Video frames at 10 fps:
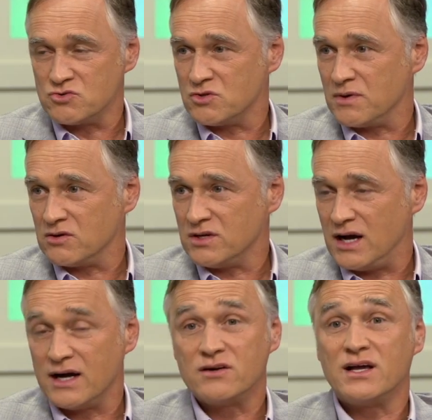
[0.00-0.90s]
truth about
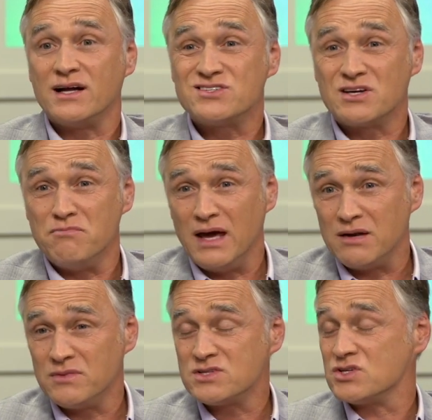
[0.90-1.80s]
God and God's
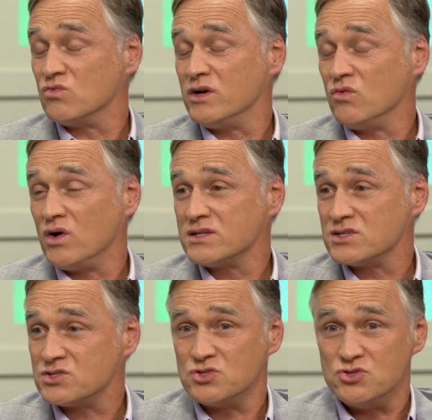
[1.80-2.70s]
commandments and what He
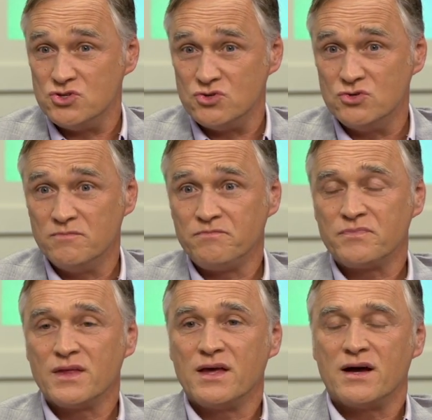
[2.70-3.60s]
wants us to do,
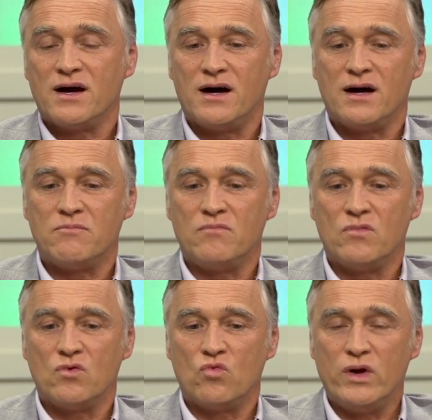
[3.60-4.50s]
uh,
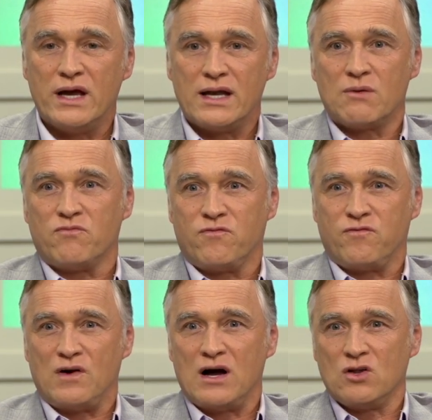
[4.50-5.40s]
we end up
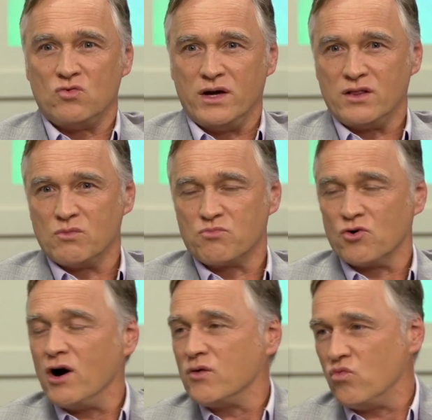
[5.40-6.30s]
following the
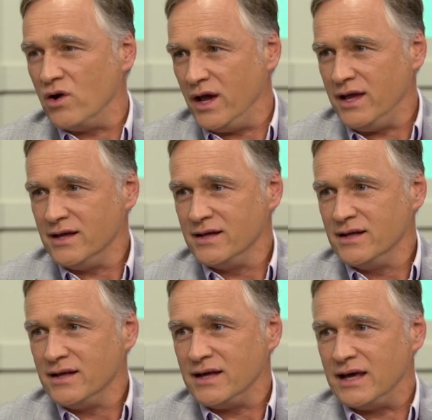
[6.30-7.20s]
broad way,
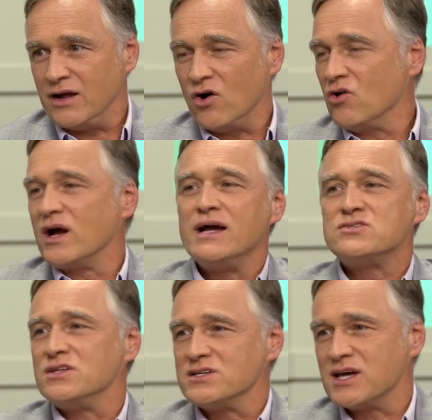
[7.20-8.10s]
and all kinds
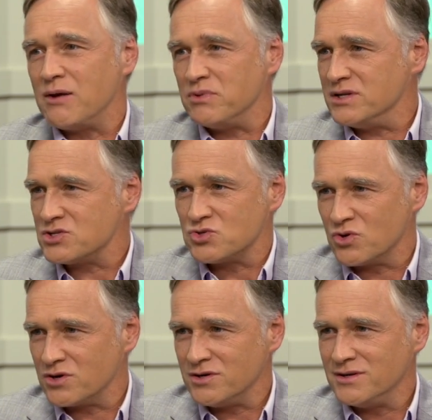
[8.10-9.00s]
of things happen
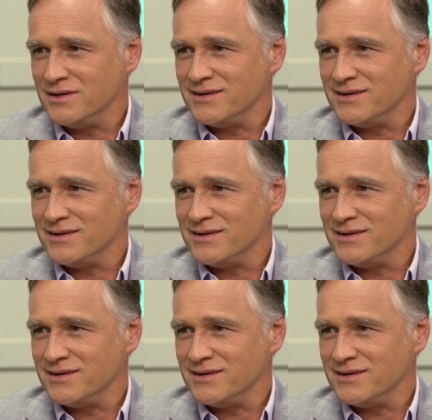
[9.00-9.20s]
disorder.